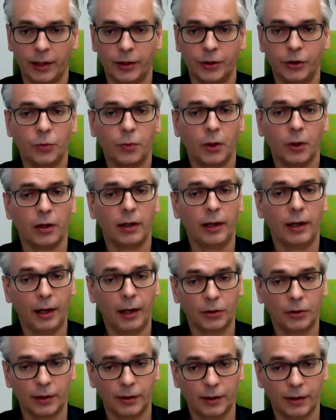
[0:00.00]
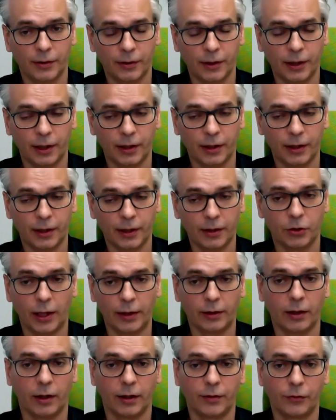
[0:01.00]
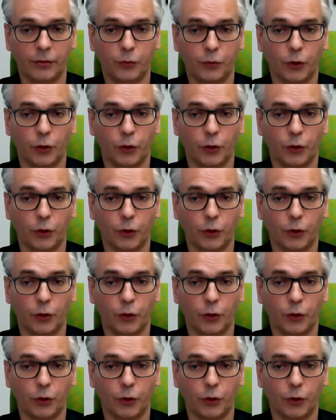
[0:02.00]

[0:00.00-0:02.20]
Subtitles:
you were allowed in this study to analyze